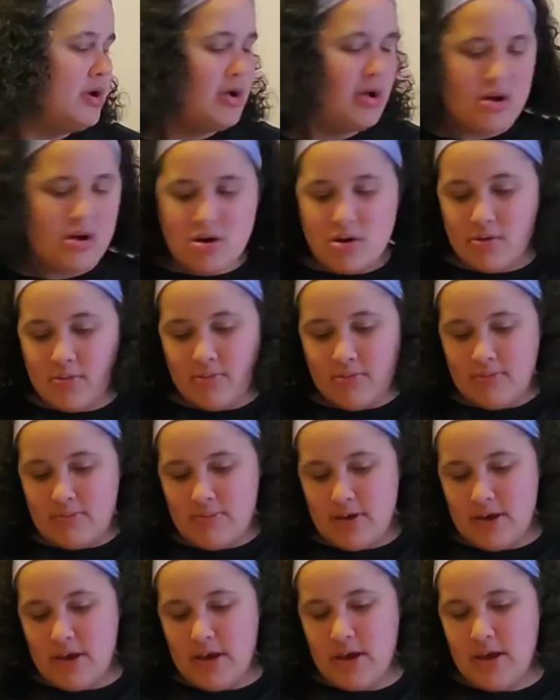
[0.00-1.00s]
Oh
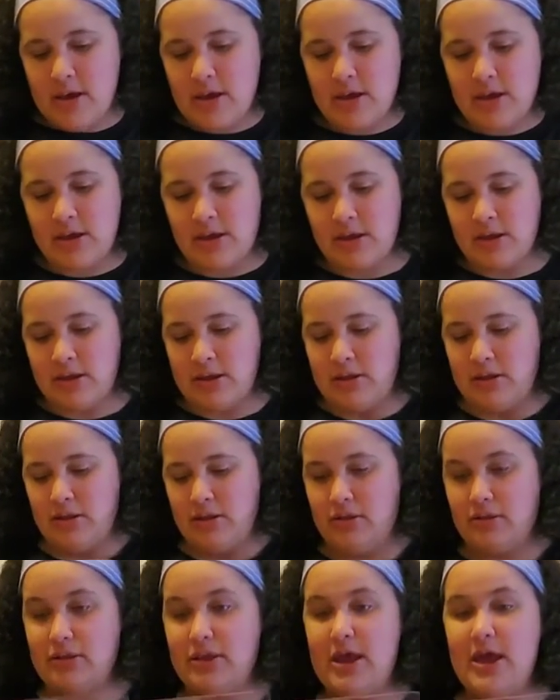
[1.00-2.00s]
man,
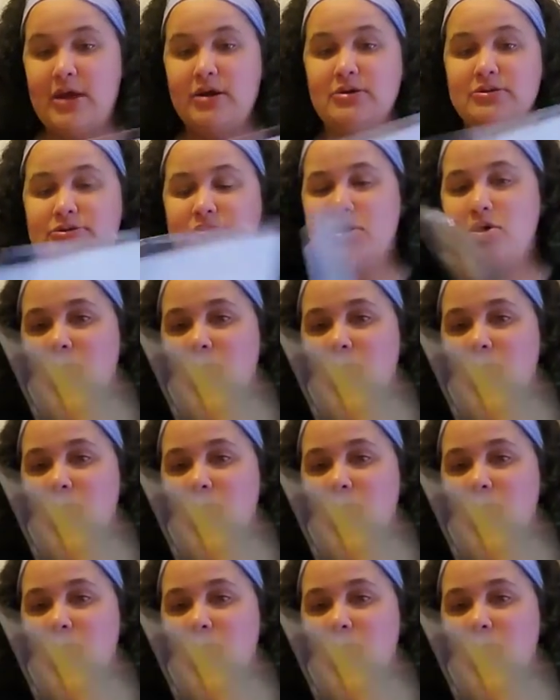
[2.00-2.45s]
that is